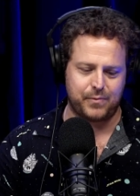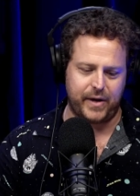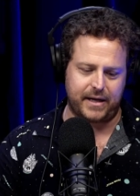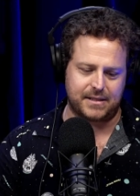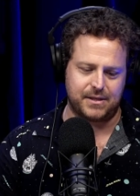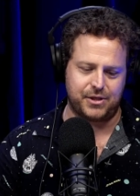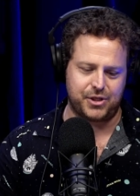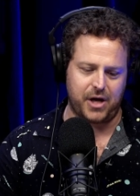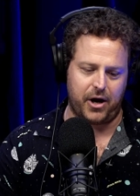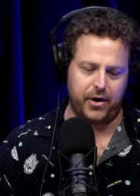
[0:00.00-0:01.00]
week's
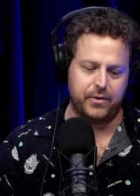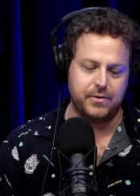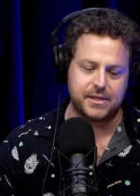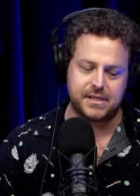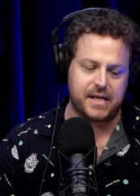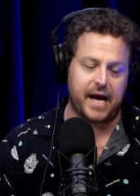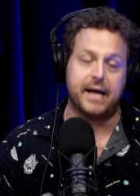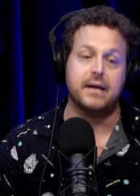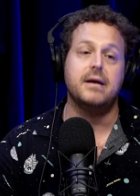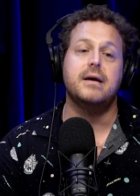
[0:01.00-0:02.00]
show, just
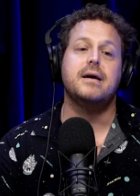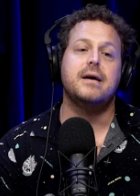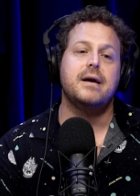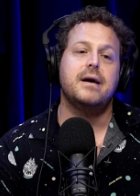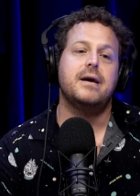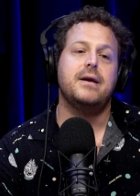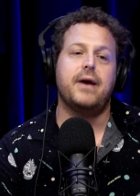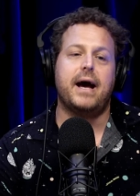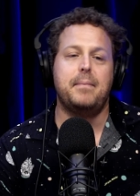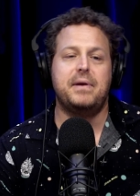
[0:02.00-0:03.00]
saying,
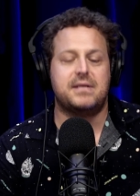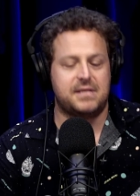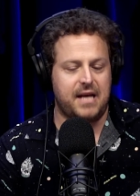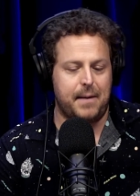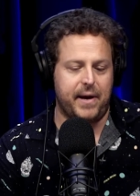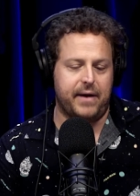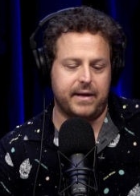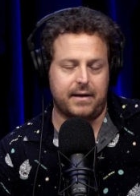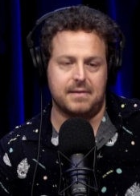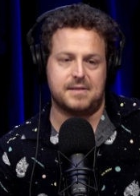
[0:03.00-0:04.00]
you had a bit to say about
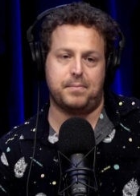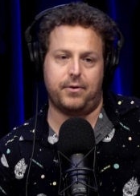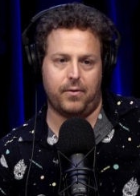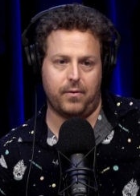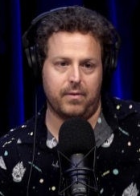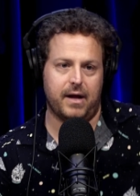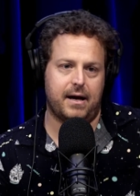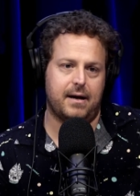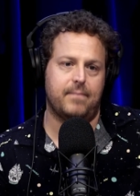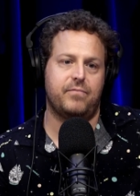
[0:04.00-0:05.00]
Nicholas Paul,
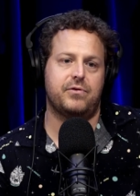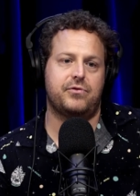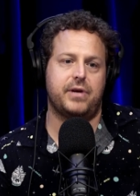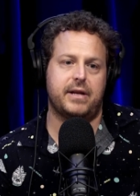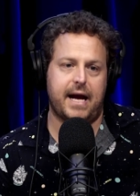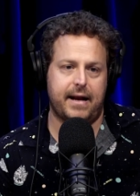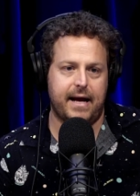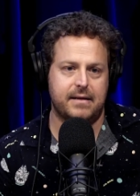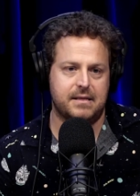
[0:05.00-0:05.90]
uh, Trinidad and